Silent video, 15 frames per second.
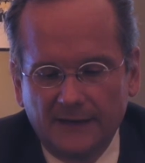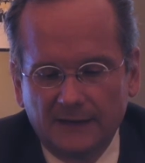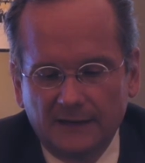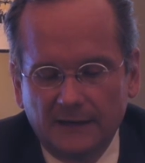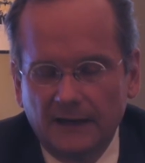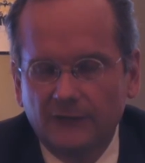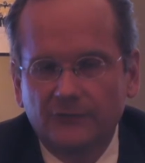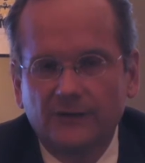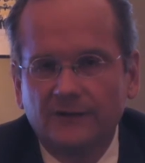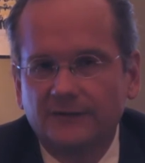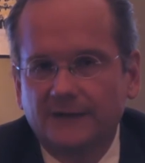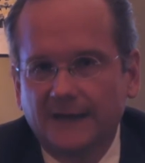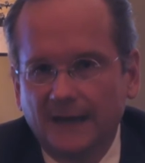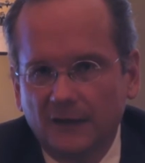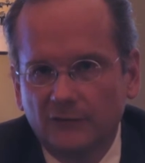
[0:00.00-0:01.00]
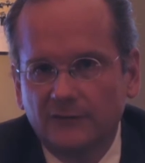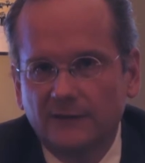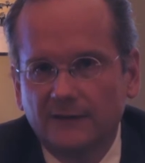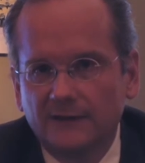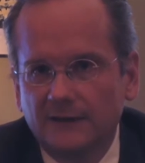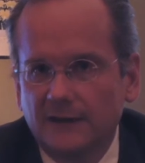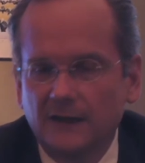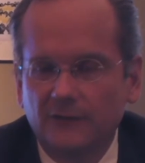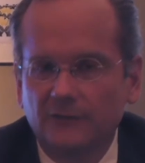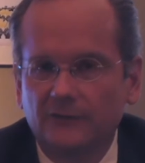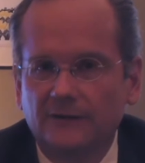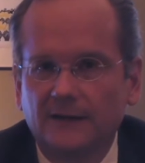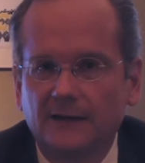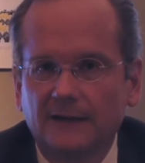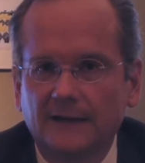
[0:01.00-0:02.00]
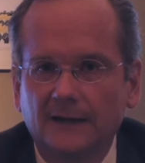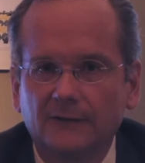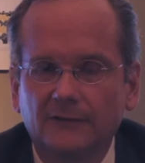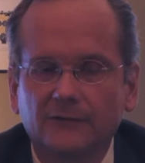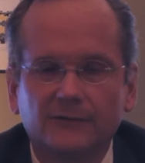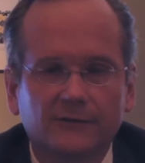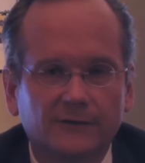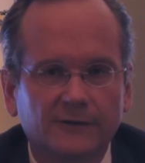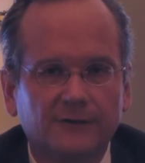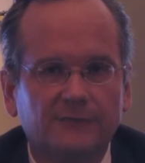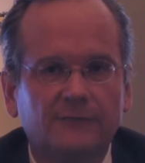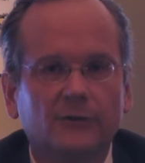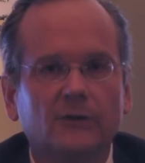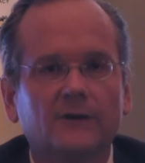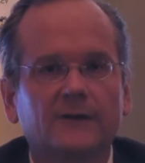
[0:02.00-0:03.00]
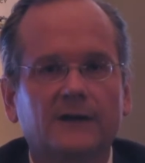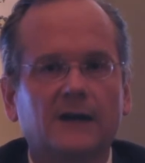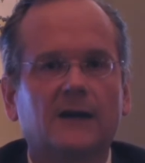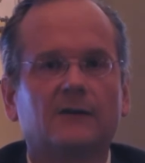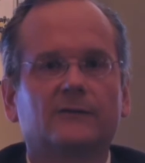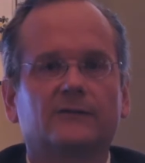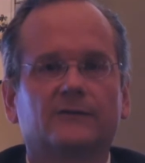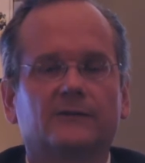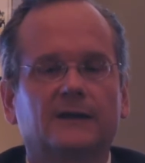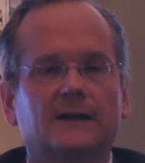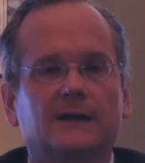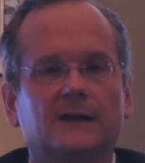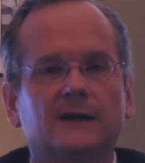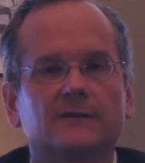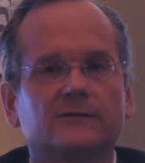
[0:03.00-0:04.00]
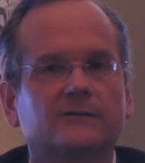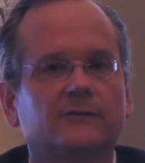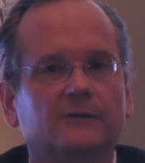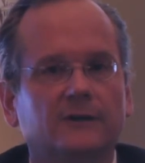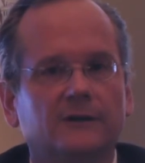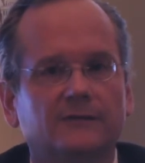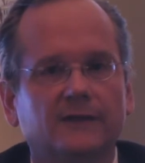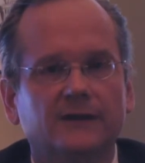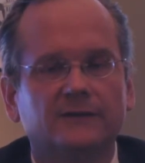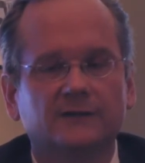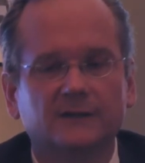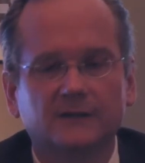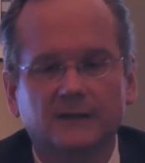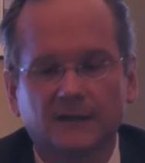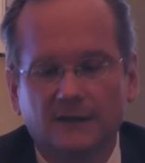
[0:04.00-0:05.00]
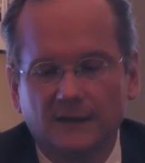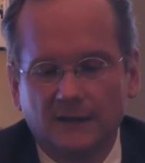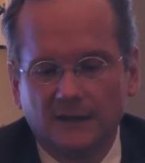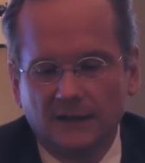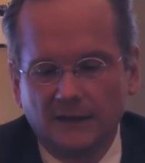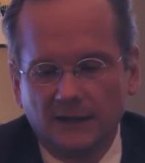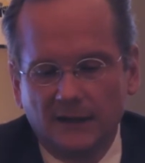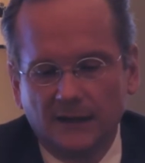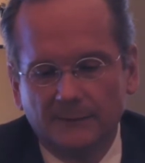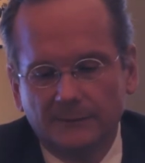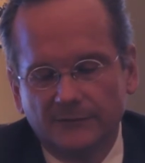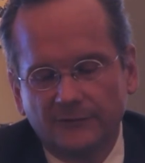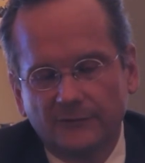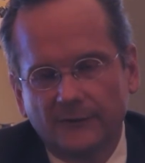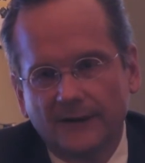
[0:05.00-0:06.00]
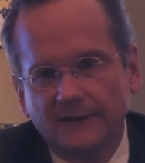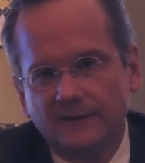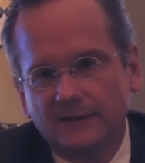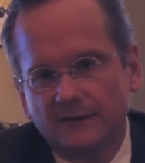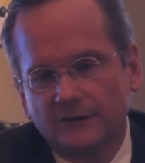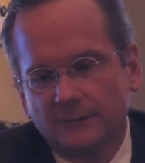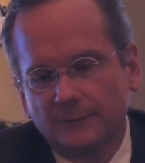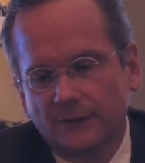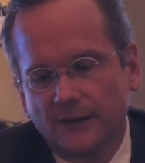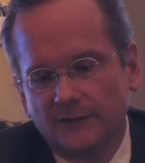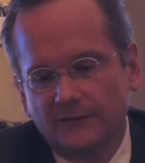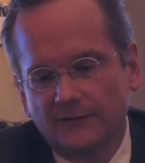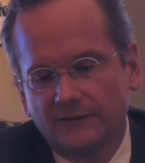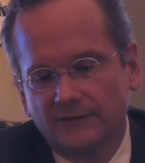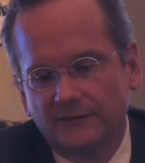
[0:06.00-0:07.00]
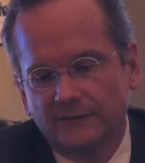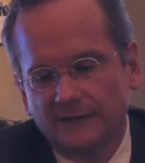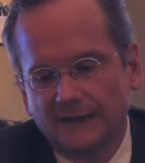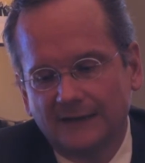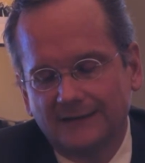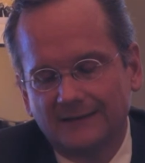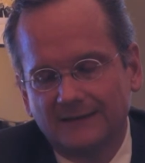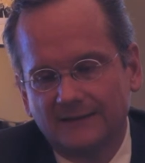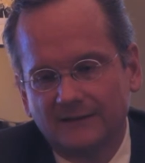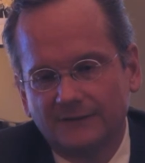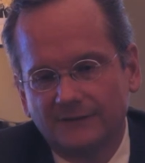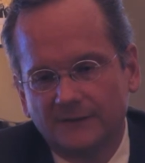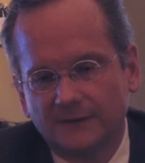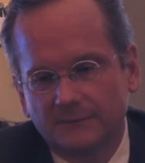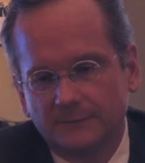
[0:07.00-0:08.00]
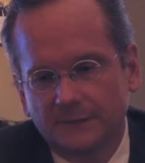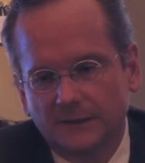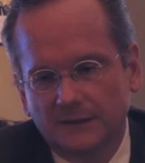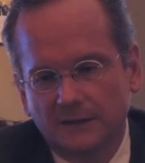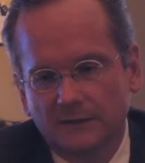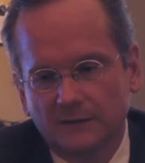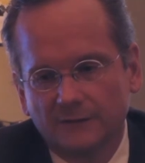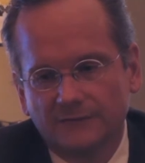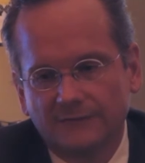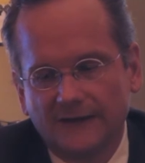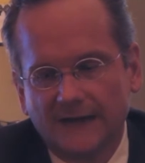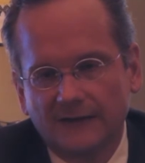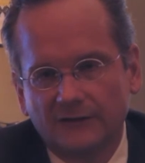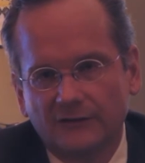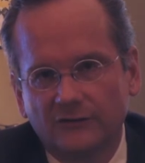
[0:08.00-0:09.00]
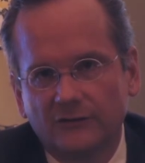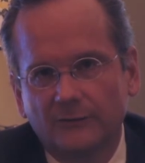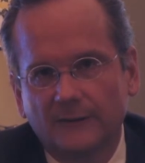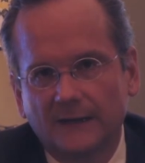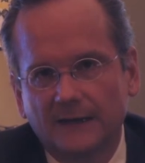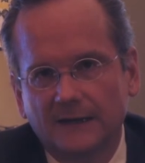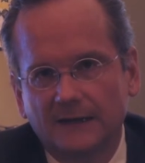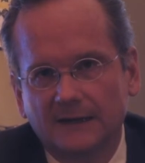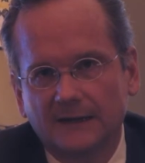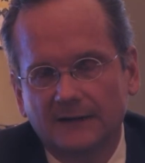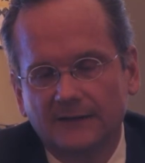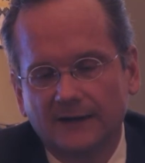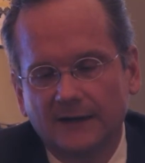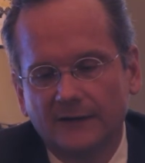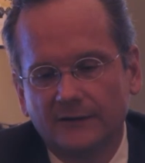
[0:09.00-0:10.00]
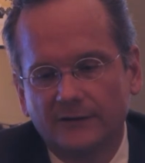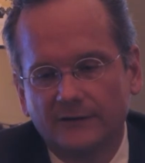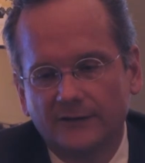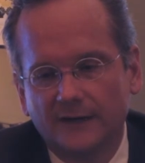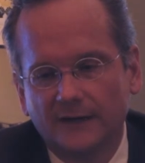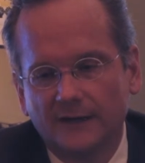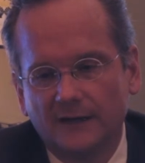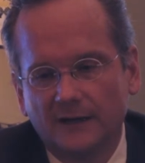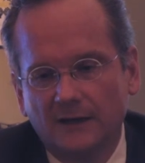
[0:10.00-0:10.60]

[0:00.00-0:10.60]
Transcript: Congress has to count it, and Congress counts to 34, then Congress has got to constitute a convention. So I think that the process is to get these different political factions to recognize how there's a